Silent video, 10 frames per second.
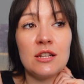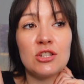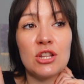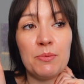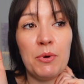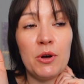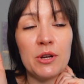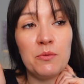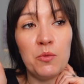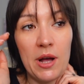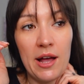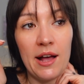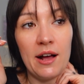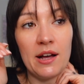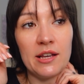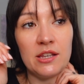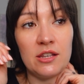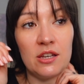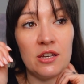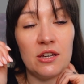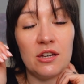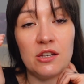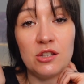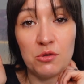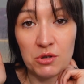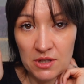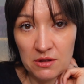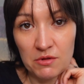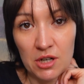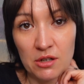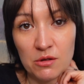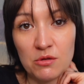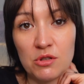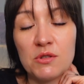to the point where I hear you go down the road,